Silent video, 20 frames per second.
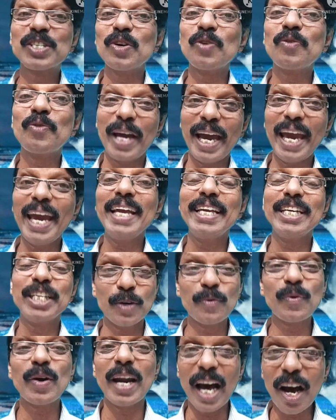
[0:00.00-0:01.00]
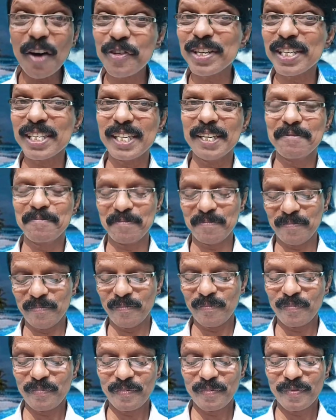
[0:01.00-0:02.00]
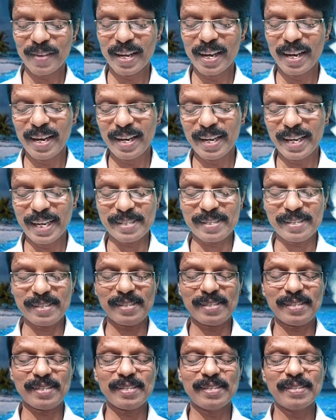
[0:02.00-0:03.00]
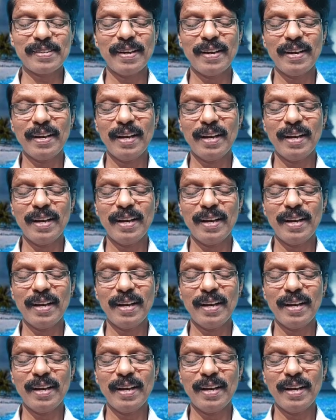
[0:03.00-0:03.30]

of age, she would laugh at. Yes.